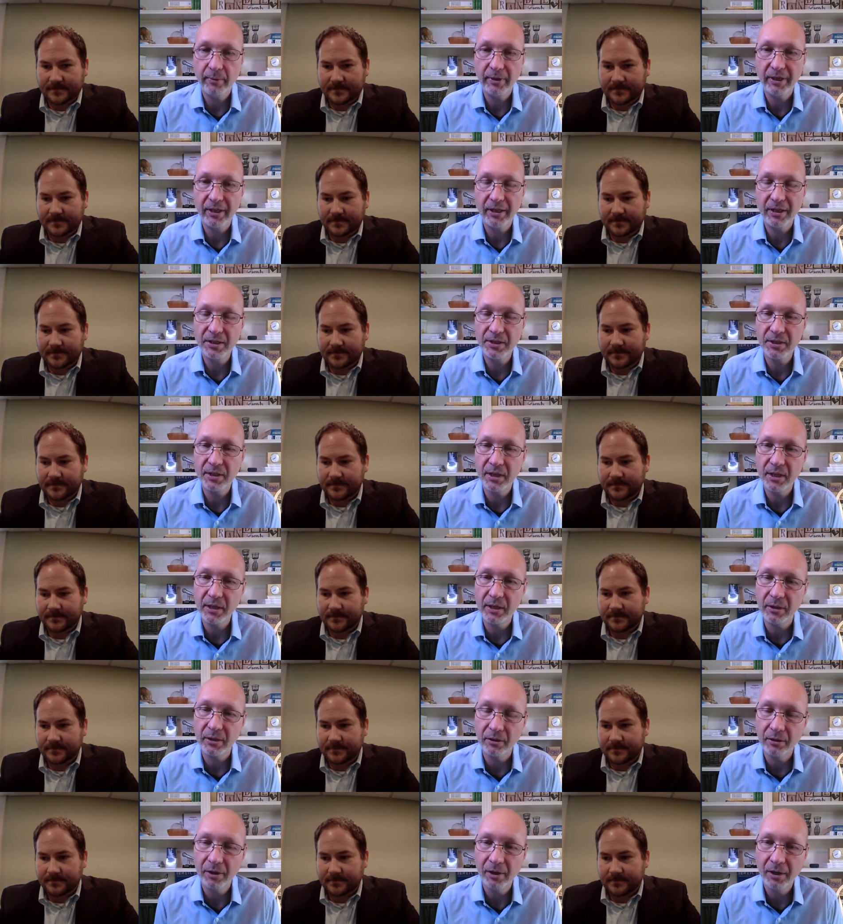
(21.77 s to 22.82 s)
Speaker 1: an
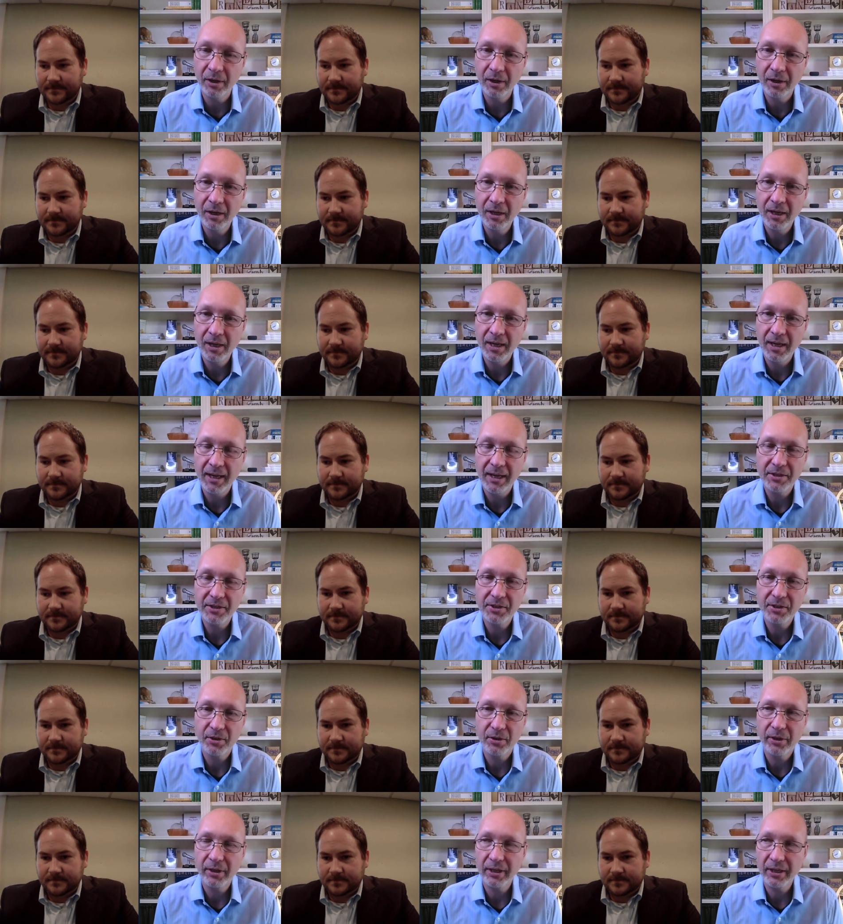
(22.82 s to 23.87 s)
engineer. And so
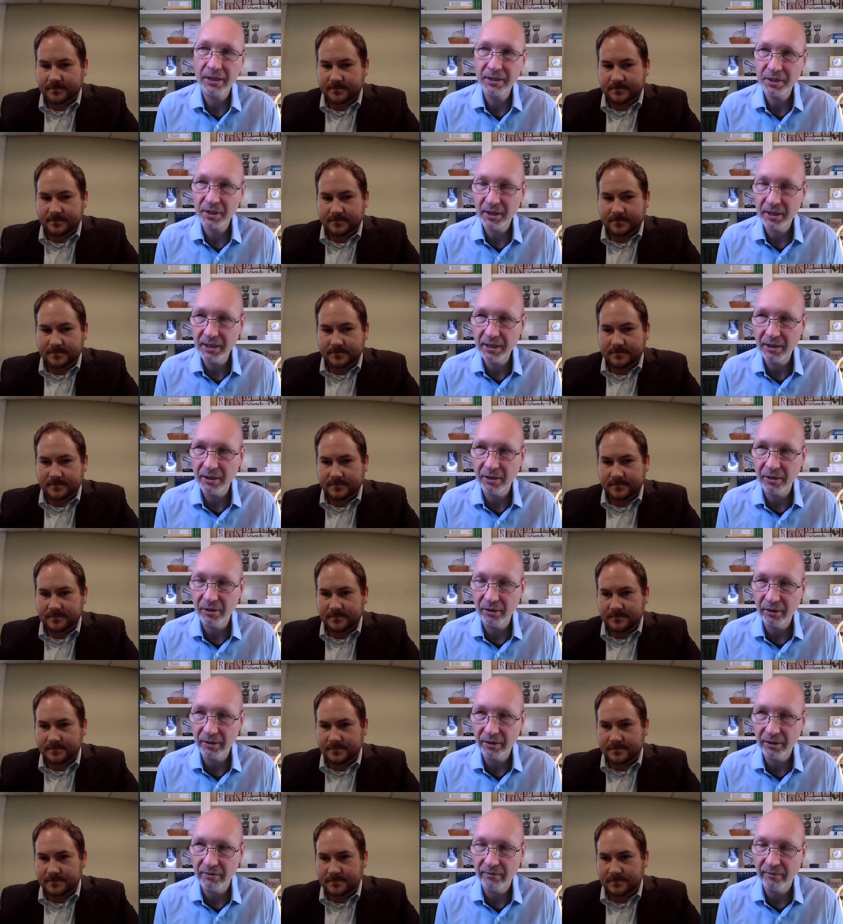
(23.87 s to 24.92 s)
an engineer
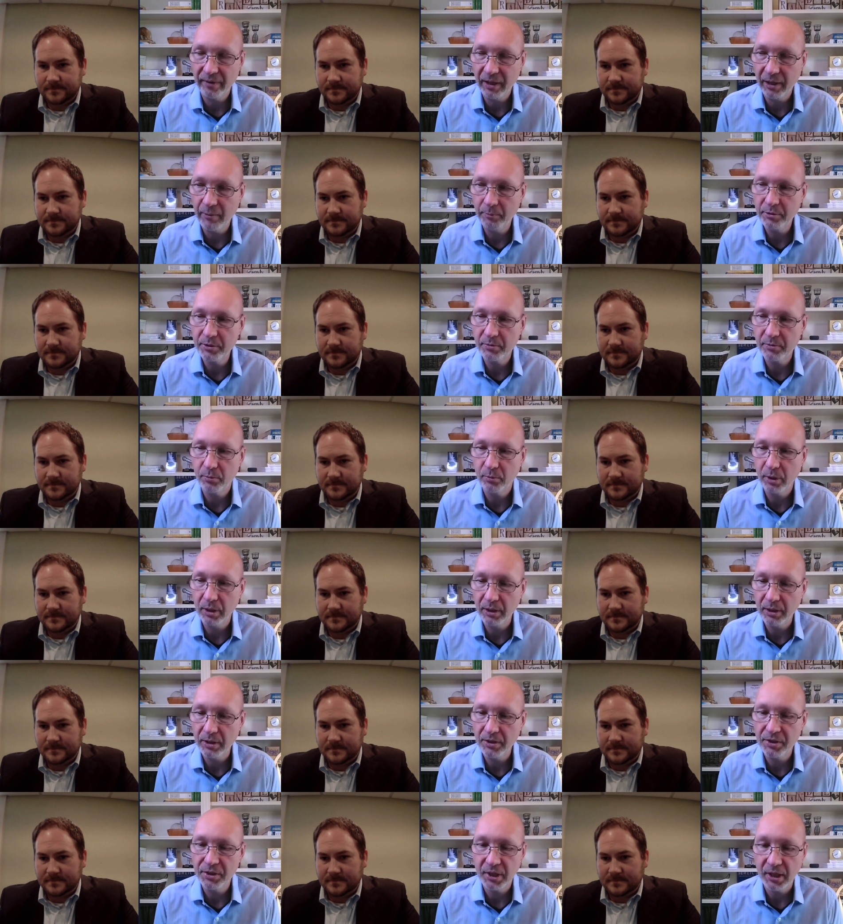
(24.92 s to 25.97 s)
develops
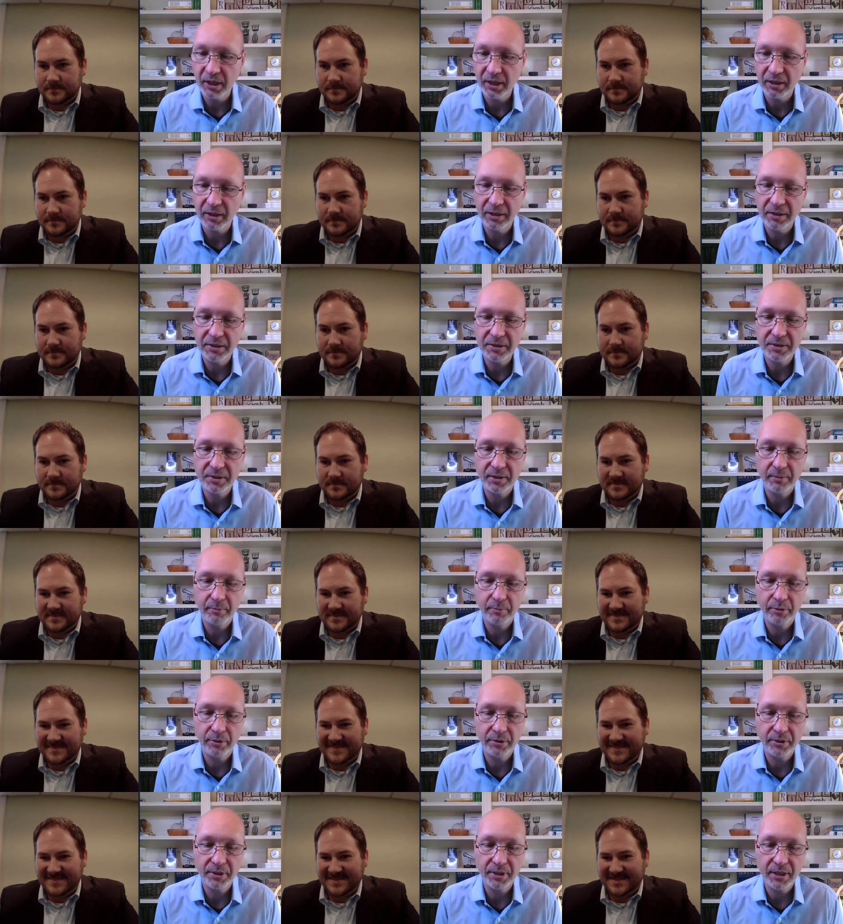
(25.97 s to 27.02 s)
written checklists and
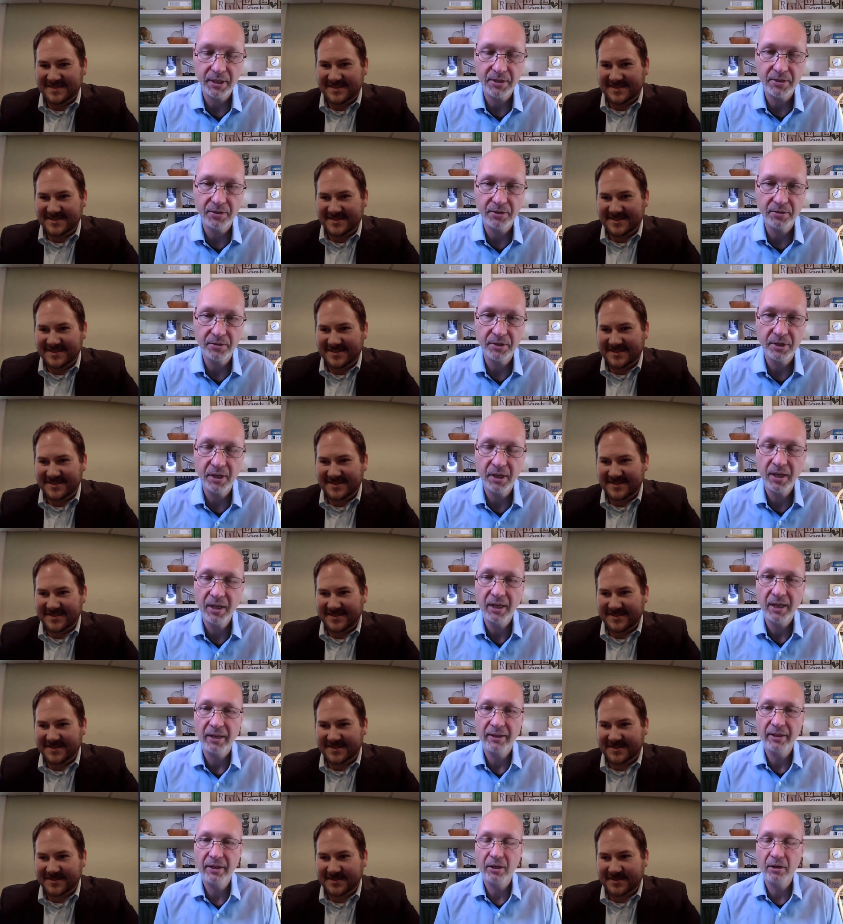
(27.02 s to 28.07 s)
procedures
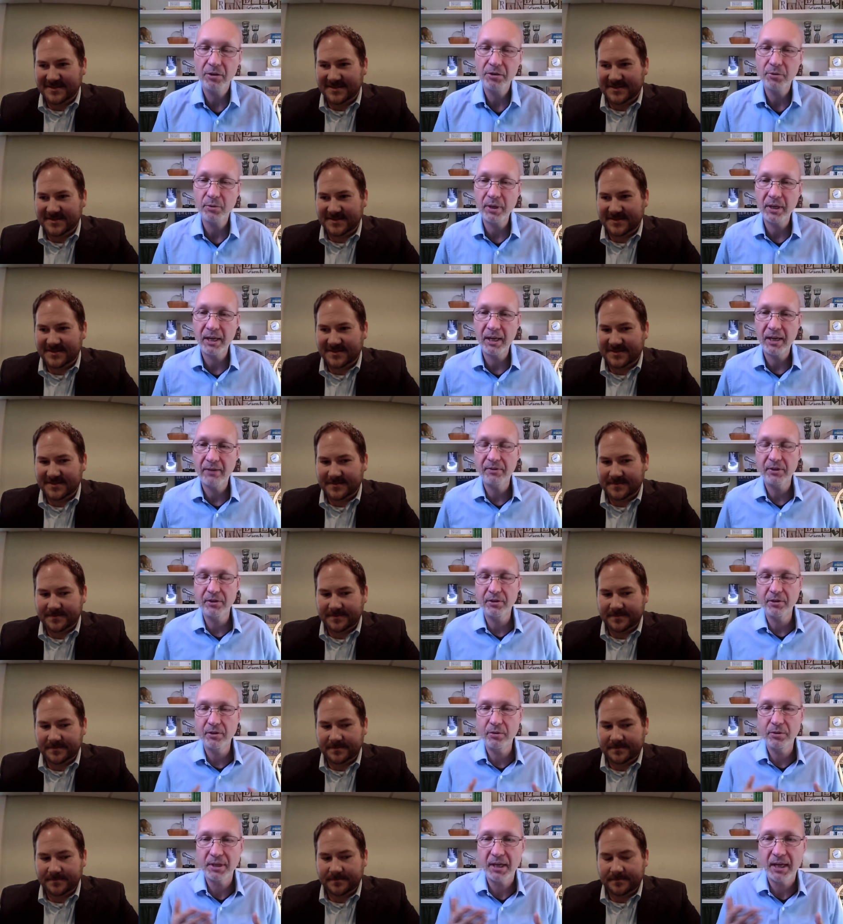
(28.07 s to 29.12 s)
and then all we have to do
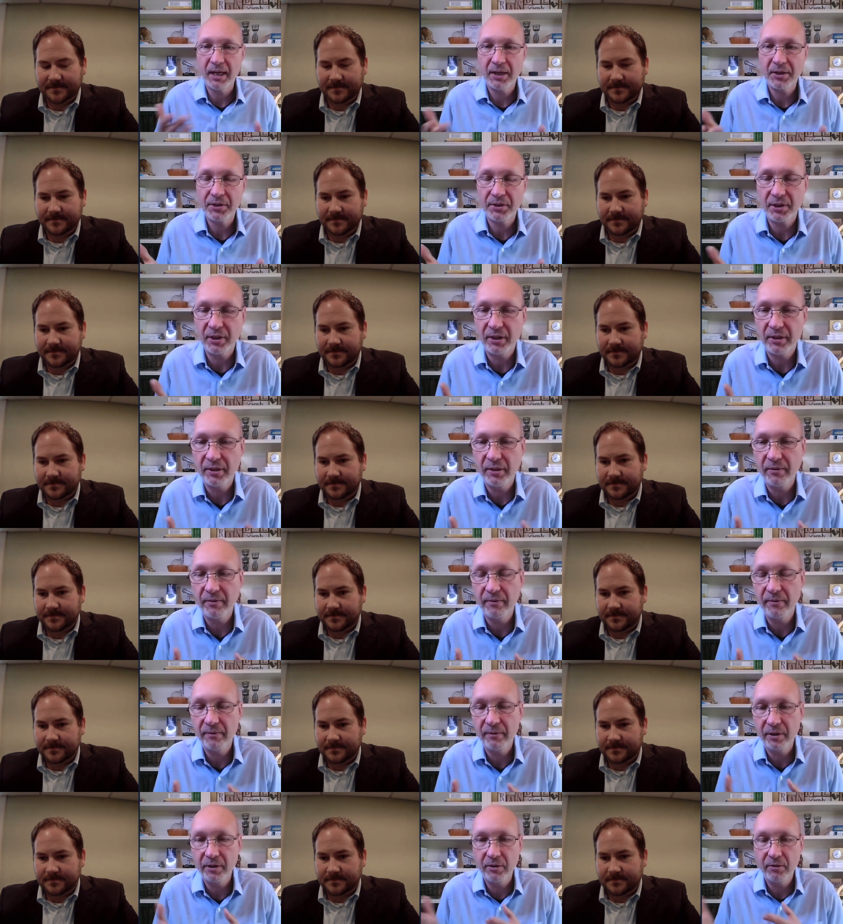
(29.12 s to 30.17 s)
is actually then,
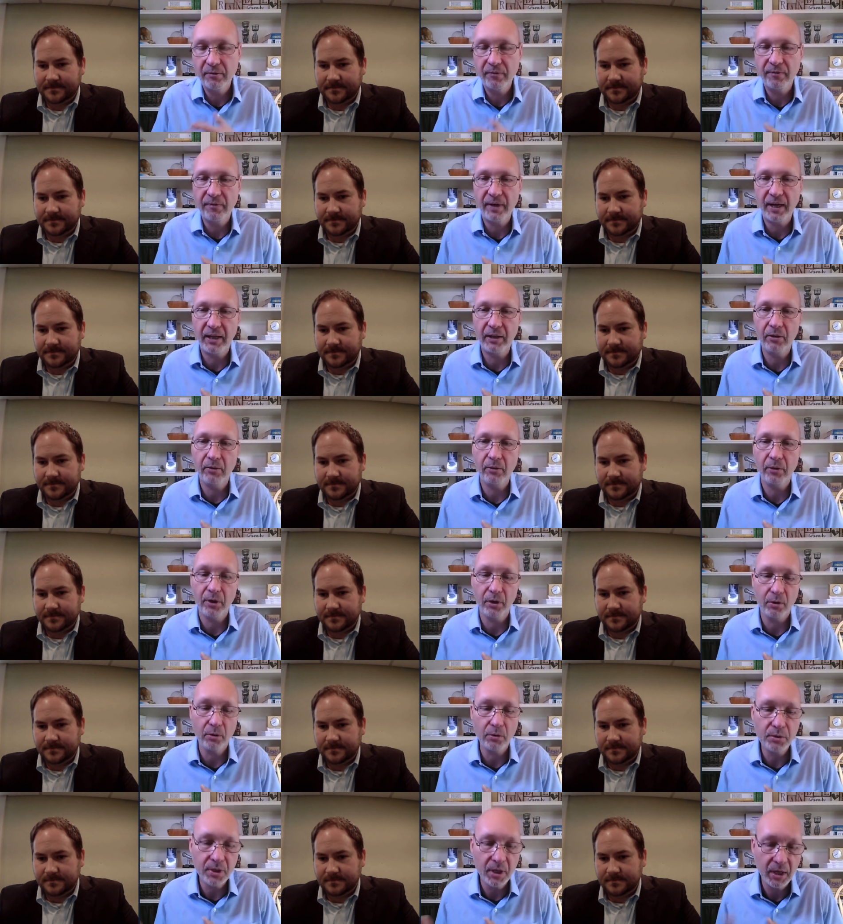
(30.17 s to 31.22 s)
you know, follow
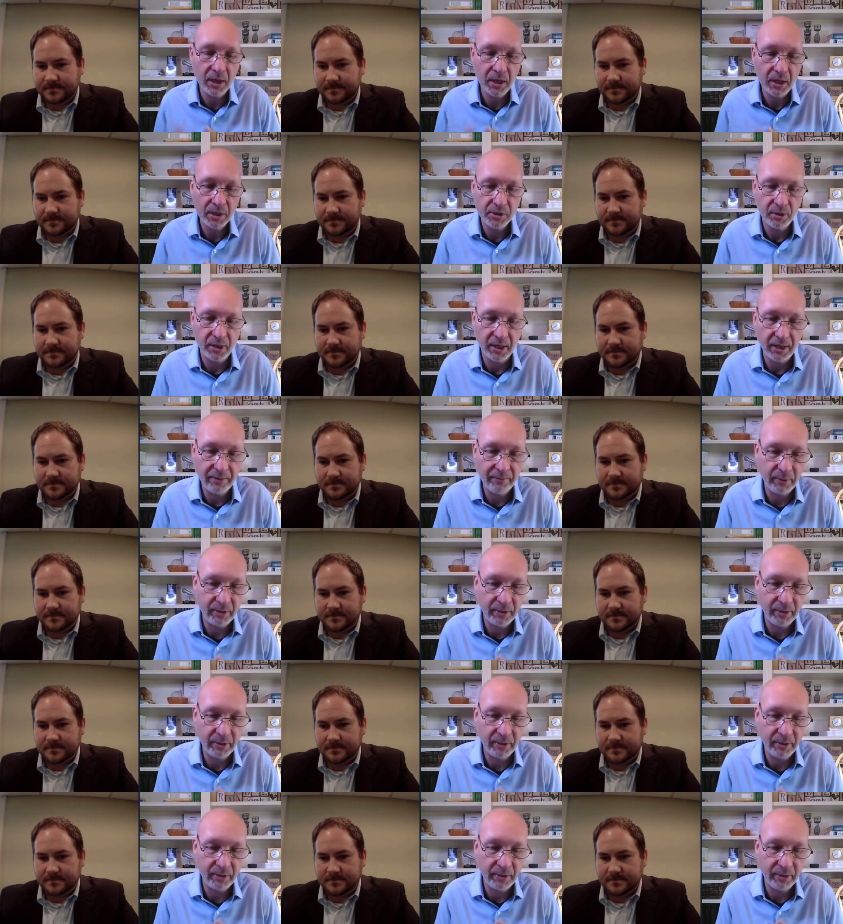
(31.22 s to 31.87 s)
those. So I've